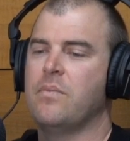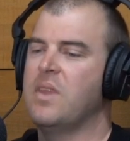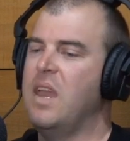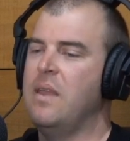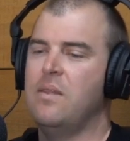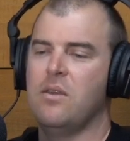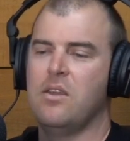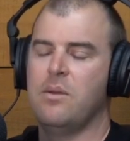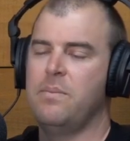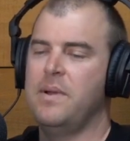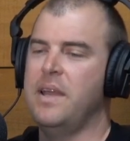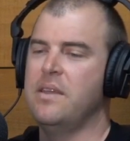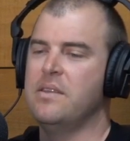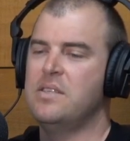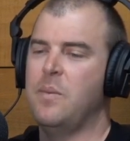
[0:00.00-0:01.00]
keep them
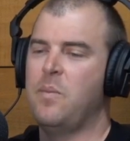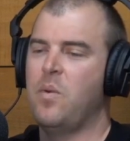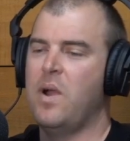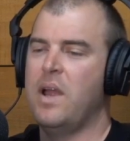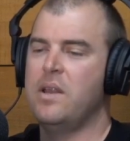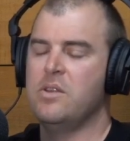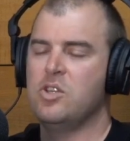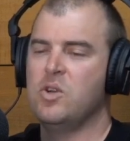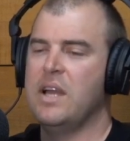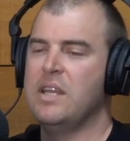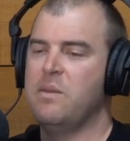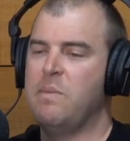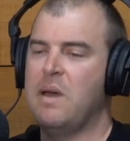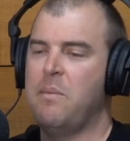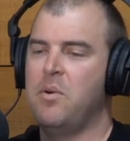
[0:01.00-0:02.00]
completely separated and
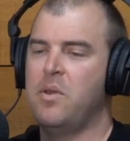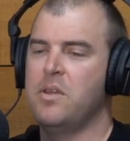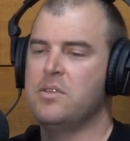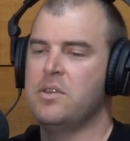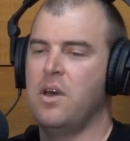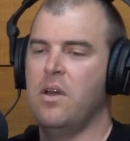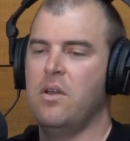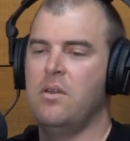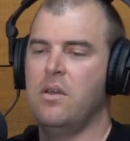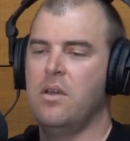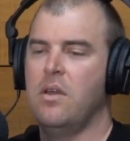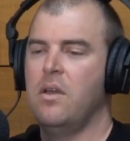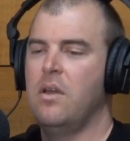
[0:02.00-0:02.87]
train the pup on its own.